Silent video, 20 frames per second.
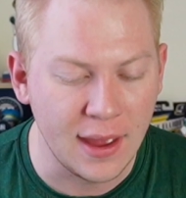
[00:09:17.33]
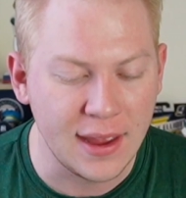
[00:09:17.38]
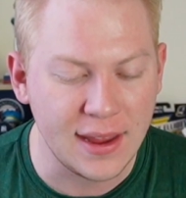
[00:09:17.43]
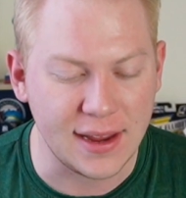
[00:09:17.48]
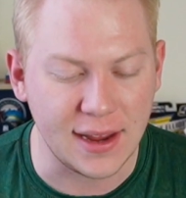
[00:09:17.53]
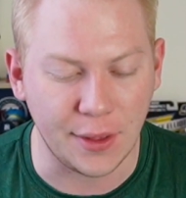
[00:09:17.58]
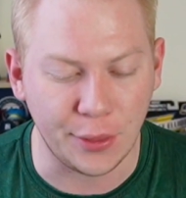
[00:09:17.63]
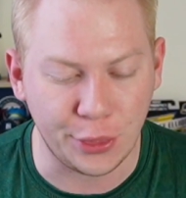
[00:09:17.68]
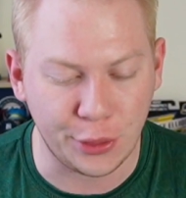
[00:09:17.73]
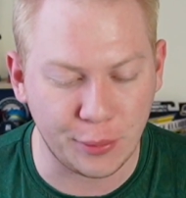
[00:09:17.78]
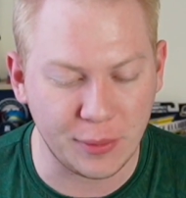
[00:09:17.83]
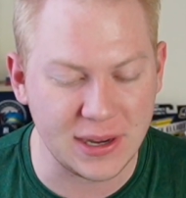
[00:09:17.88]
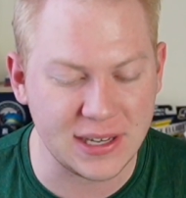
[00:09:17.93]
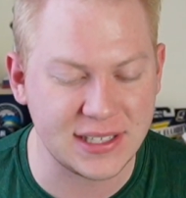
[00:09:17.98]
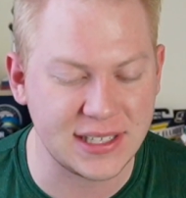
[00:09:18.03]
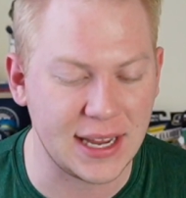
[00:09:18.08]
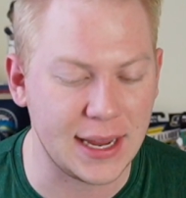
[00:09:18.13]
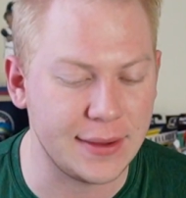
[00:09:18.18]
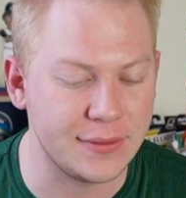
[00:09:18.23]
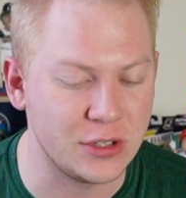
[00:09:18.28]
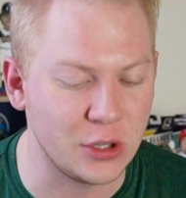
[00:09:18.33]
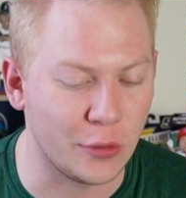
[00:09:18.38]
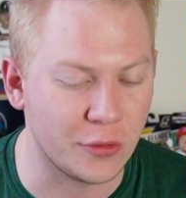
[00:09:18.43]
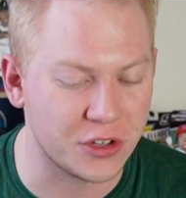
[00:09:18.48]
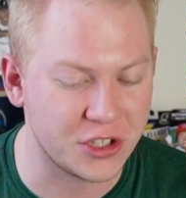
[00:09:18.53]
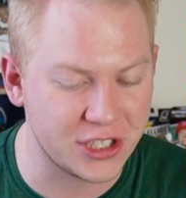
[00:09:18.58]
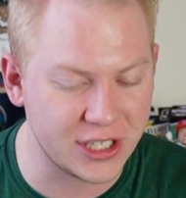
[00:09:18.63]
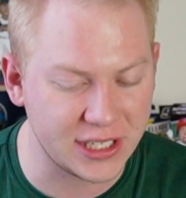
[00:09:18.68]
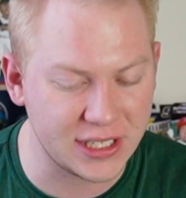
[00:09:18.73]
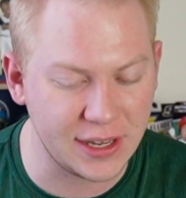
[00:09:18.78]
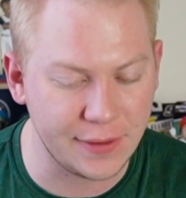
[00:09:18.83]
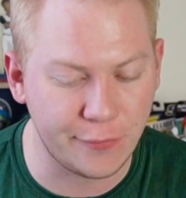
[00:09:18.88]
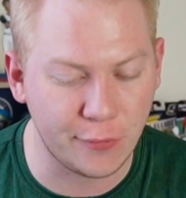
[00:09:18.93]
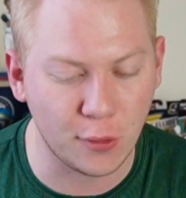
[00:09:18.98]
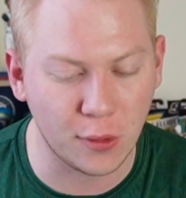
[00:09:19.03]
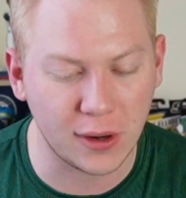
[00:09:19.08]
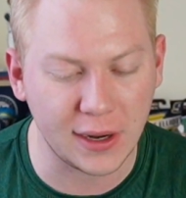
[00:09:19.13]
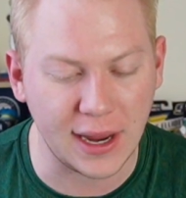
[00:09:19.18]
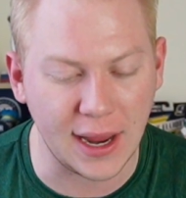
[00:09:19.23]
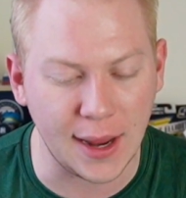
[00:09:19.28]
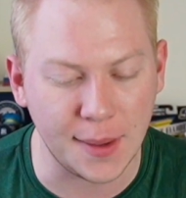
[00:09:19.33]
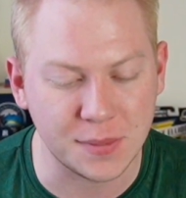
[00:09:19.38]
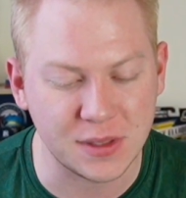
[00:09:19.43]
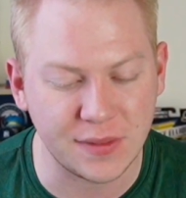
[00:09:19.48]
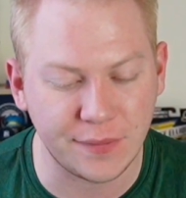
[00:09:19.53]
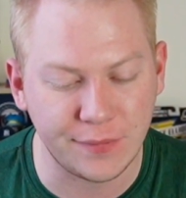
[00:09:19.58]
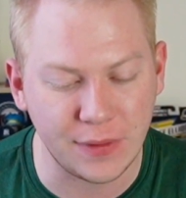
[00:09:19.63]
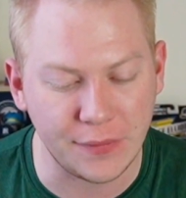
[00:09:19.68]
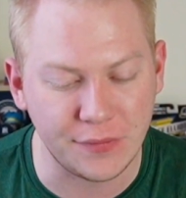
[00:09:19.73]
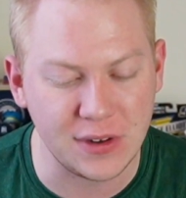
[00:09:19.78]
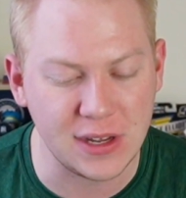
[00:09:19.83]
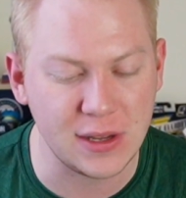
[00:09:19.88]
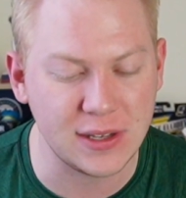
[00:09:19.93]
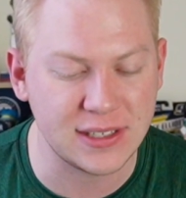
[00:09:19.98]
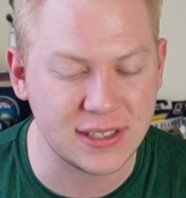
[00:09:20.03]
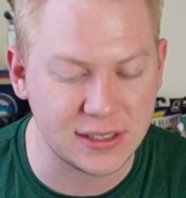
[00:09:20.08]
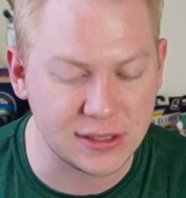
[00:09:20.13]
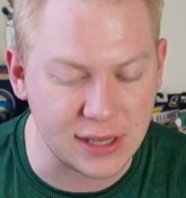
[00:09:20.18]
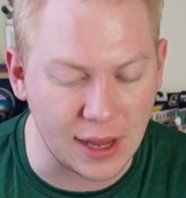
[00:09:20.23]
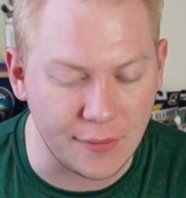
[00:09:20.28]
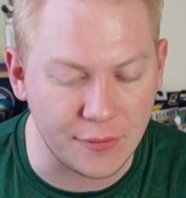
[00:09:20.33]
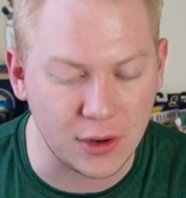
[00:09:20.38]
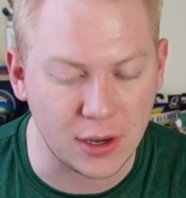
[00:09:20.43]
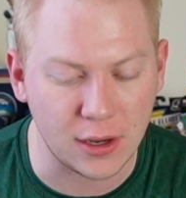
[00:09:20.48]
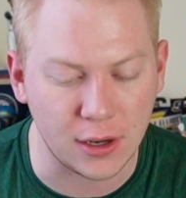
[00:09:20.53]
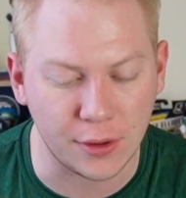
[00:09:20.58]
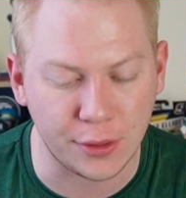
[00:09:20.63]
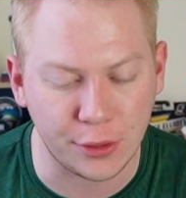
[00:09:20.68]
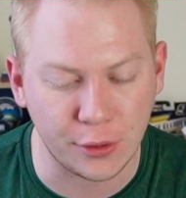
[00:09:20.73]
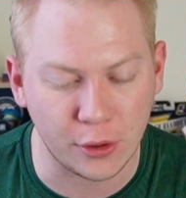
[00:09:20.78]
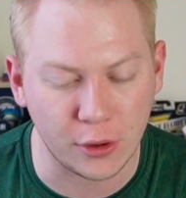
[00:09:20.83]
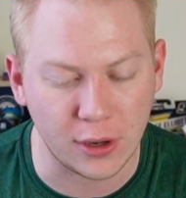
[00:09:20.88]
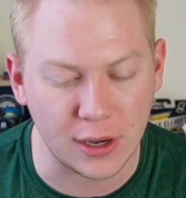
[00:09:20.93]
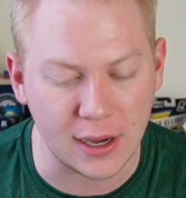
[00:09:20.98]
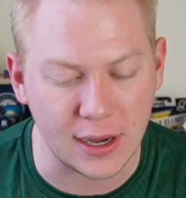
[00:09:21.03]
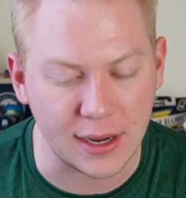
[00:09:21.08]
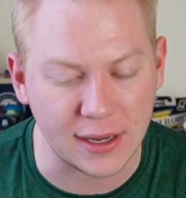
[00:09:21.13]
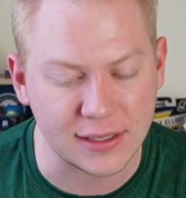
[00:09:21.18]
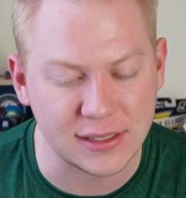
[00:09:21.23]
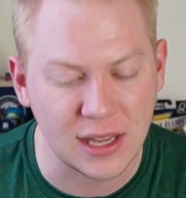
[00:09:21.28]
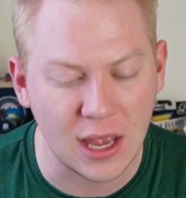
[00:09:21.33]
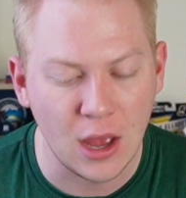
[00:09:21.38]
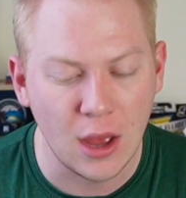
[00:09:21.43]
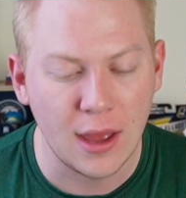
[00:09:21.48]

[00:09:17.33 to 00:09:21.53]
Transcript: He had three saves over 64 games, 57 and a third innings,